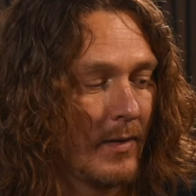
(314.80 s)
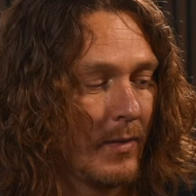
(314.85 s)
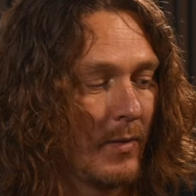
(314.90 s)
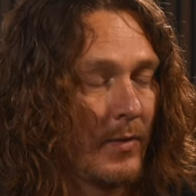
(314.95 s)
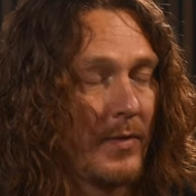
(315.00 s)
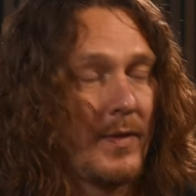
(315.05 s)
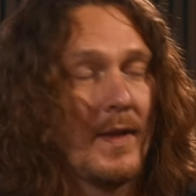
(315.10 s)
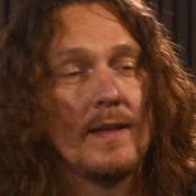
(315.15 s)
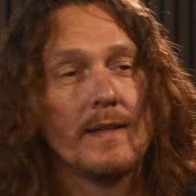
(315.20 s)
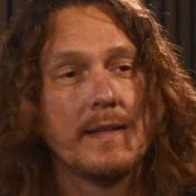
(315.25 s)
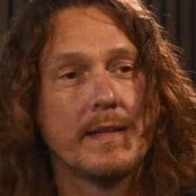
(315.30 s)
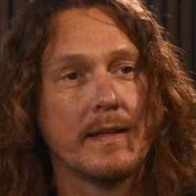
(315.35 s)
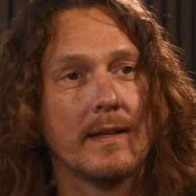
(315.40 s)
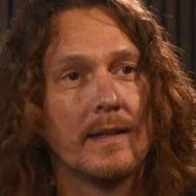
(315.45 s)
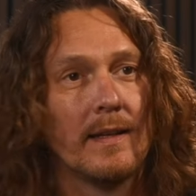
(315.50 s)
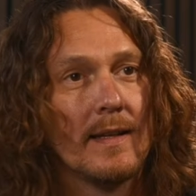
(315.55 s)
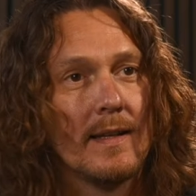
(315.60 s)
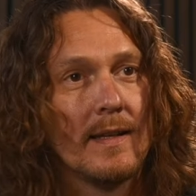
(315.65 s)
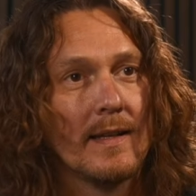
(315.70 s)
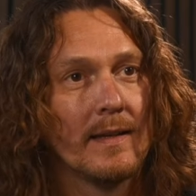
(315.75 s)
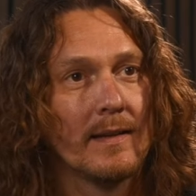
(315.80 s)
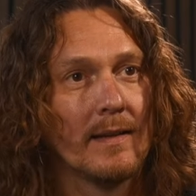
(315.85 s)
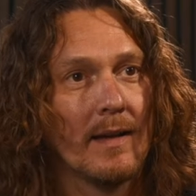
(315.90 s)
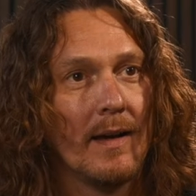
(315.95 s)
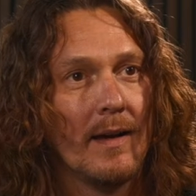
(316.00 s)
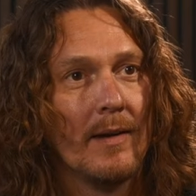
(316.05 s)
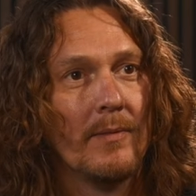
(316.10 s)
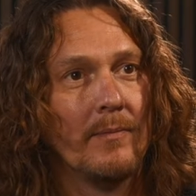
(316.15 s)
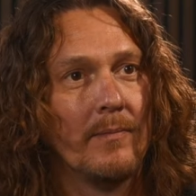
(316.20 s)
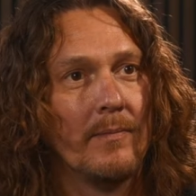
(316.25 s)
authentically
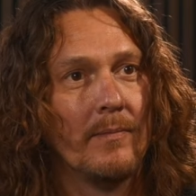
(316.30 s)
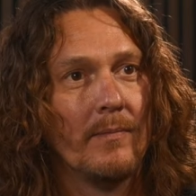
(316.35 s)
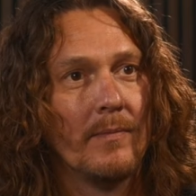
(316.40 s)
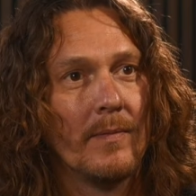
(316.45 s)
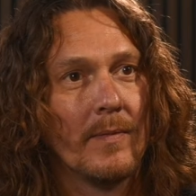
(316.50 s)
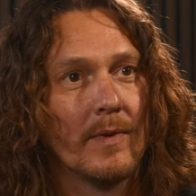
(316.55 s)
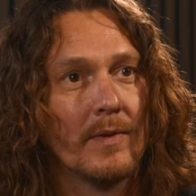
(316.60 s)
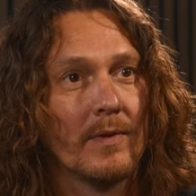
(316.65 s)
um,